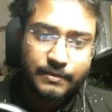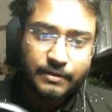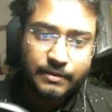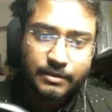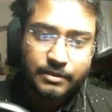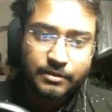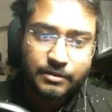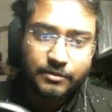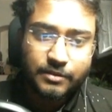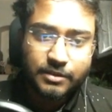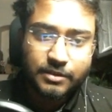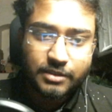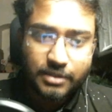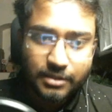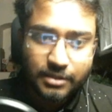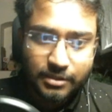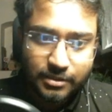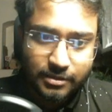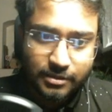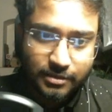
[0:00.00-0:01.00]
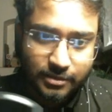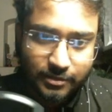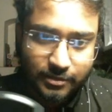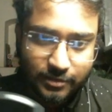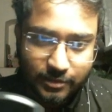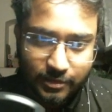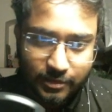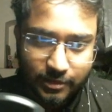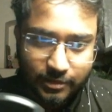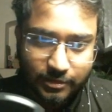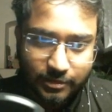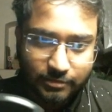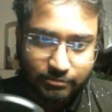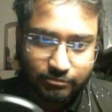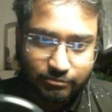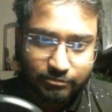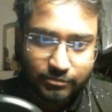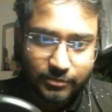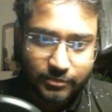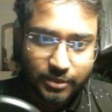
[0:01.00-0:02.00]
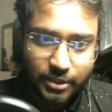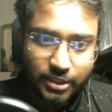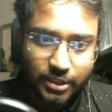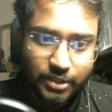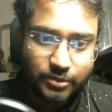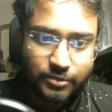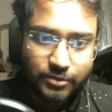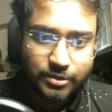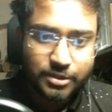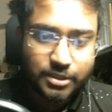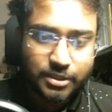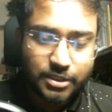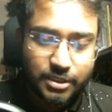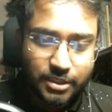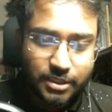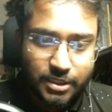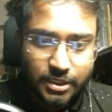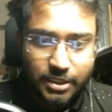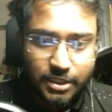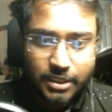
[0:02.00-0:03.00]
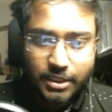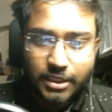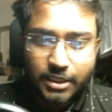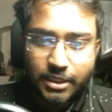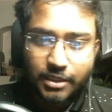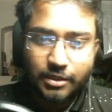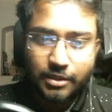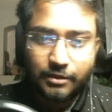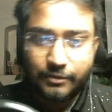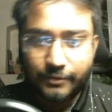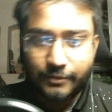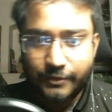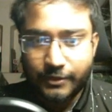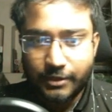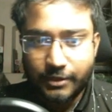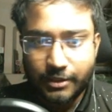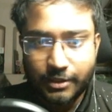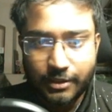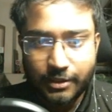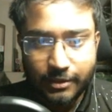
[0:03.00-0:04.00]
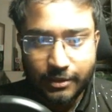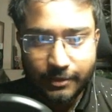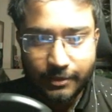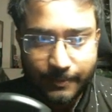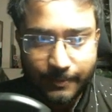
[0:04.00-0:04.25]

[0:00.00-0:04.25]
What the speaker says: So this is the root of the